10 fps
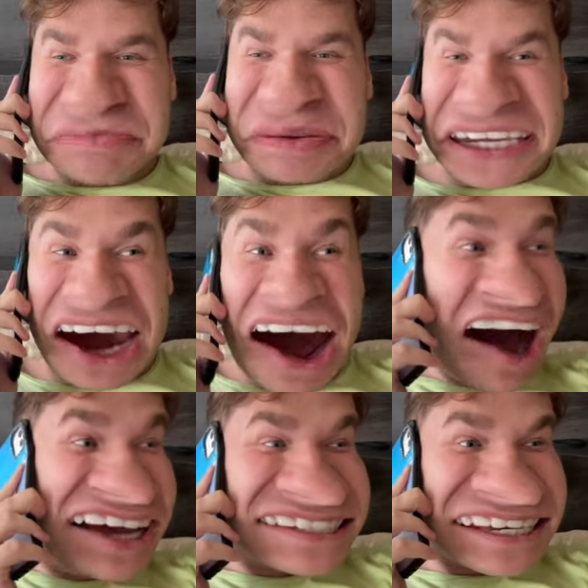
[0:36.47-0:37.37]

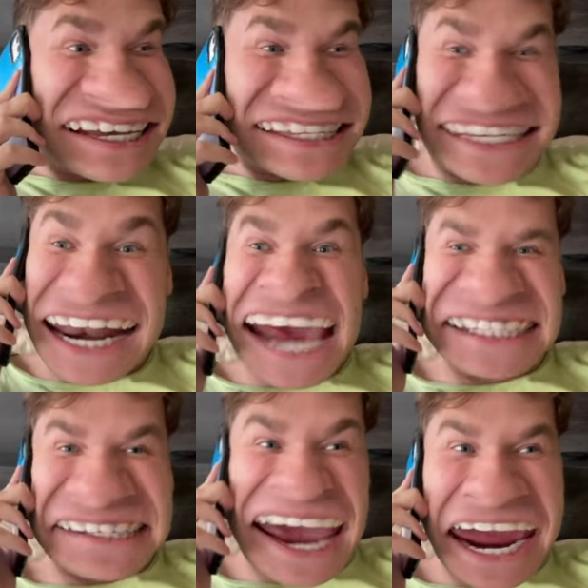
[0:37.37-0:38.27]
Because
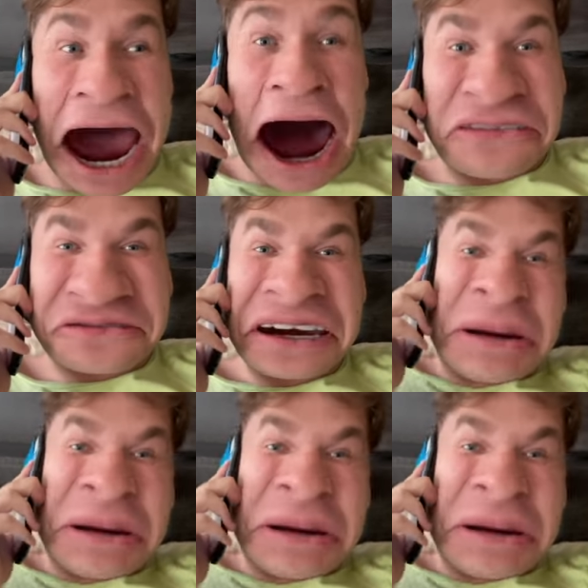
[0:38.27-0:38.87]
today's a day off.